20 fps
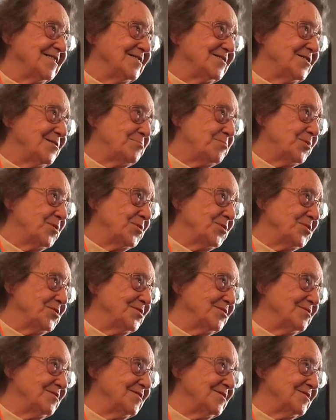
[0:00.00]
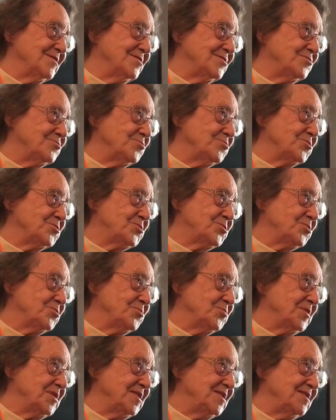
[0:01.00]
the boy wrote to
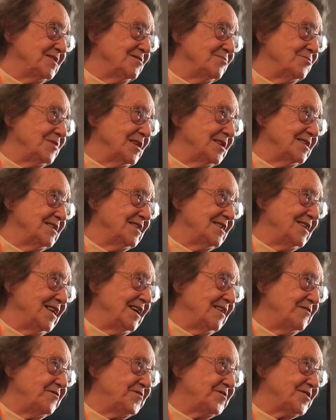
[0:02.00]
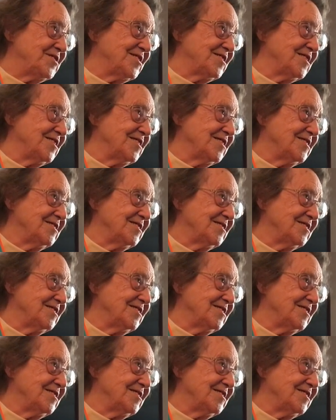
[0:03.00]
me when he left.